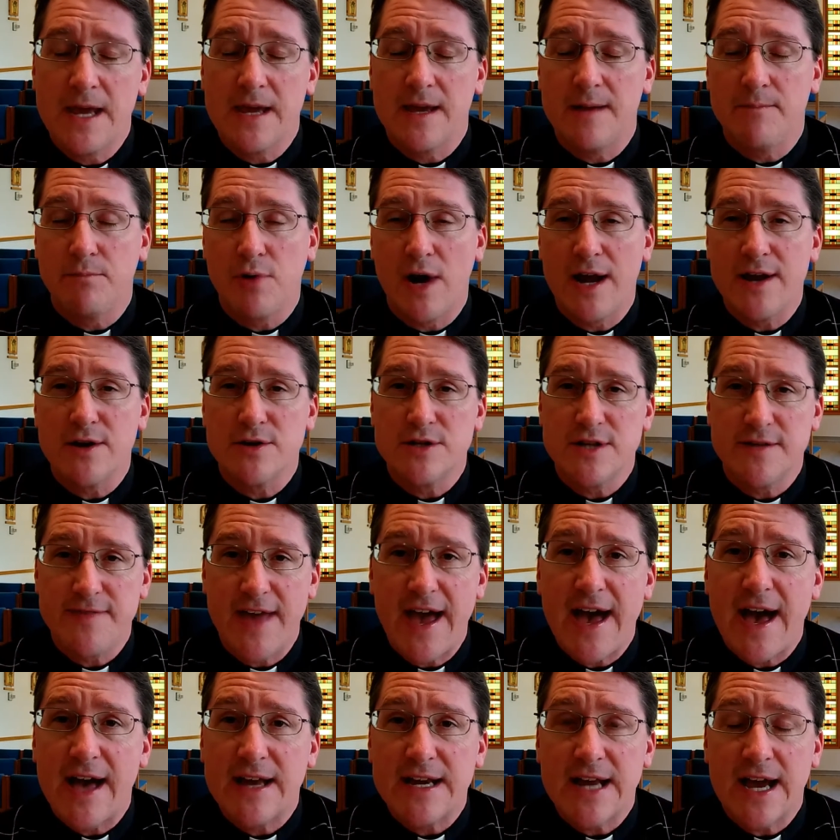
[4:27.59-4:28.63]
And prior to
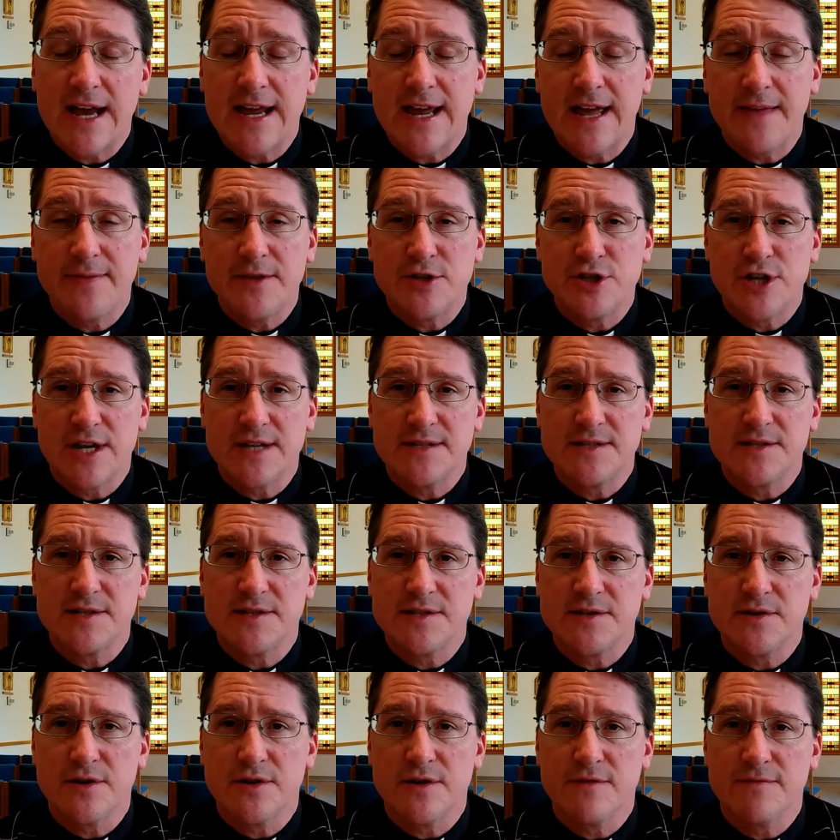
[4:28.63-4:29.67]
that, I had the chance to
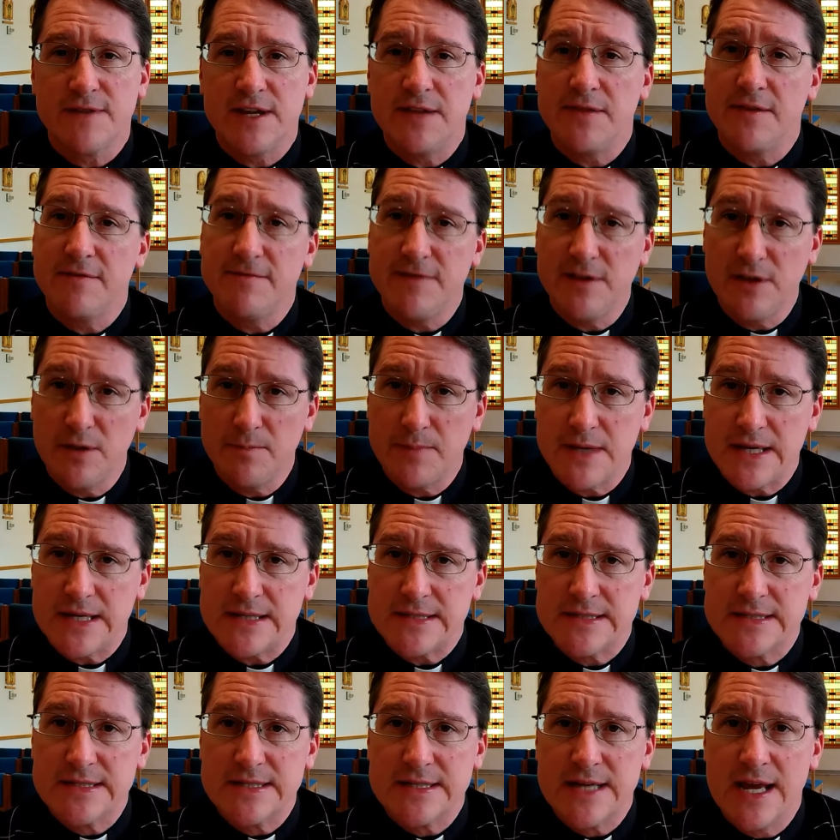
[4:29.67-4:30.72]
serve in the
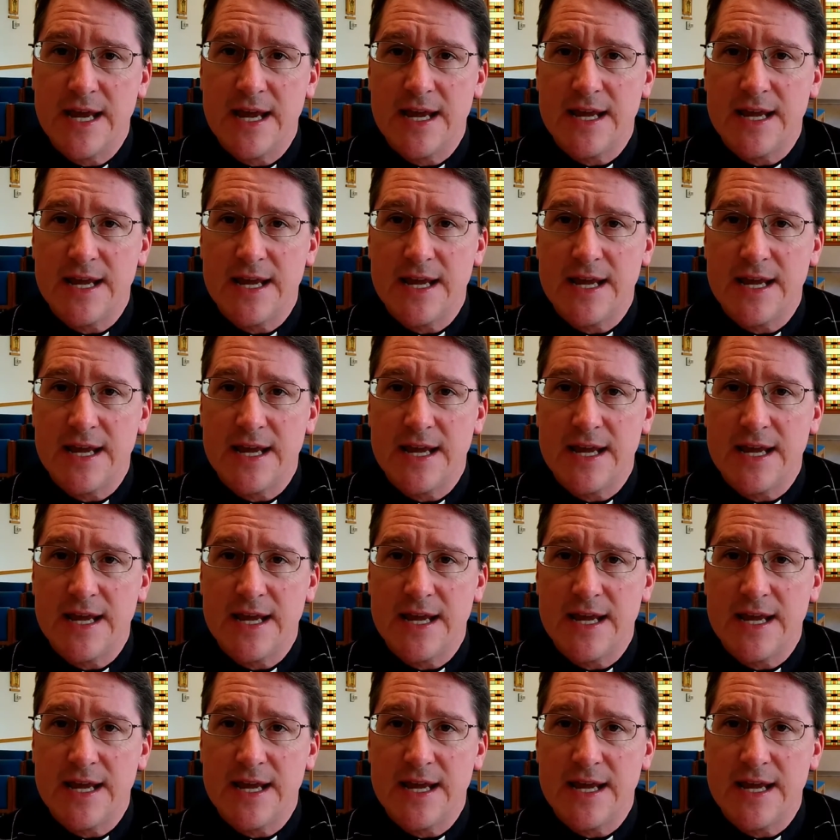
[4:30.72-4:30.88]
Philippines